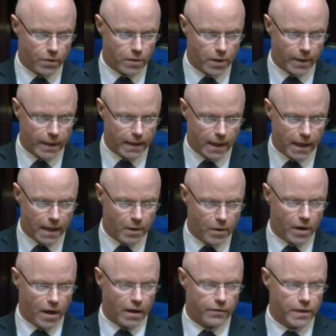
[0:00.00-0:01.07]
So at the IMO
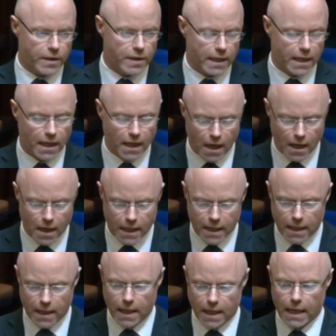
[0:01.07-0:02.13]
conference in
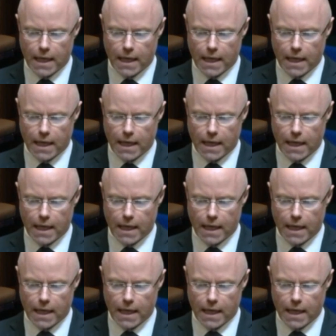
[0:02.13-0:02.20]
Killarney,